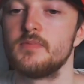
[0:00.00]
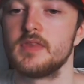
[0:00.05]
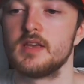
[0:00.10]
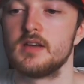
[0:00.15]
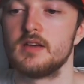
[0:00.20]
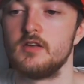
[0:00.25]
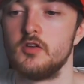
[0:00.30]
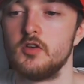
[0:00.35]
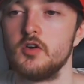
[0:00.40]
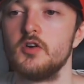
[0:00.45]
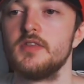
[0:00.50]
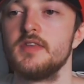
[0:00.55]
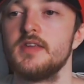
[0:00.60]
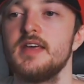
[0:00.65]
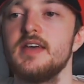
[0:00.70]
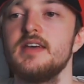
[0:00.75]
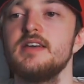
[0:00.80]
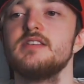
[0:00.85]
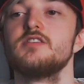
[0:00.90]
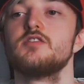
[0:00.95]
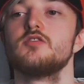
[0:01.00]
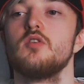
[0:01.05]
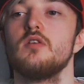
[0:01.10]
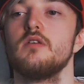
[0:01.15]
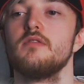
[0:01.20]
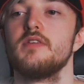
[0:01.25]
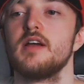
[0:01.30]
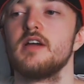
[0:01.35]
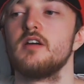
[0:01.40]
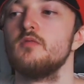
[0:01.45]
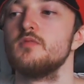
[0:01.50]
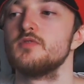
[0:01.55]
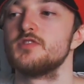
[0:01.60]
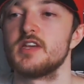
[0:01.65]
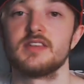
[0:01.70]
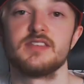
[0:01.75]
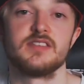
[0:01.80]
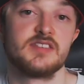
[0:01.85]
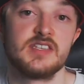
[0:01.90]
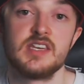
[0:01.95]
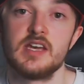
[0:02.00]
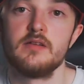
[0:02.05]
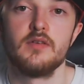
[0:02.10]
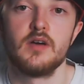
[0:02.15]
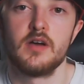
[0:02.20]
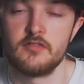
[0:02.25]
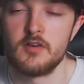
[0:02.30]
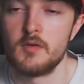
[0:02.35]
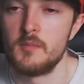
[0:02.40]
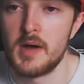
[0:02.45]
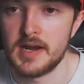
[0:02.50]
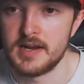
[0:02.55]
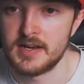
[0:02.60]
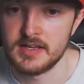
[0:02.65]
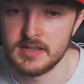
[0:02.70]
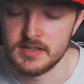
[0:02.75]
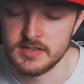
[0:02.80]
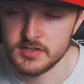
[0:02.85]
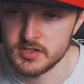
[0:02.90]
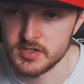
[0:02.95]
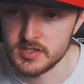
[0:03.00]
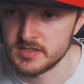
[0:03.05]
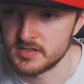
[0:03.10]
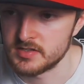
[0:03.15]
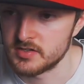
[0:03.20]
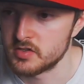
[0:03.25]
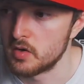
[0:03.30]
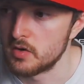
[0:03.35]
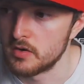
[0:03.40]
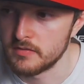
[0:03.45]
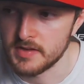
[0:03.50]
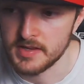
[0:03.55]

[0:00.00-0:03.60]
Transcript: knowing that he is sort of like almost like the savior of humanity, is sort of like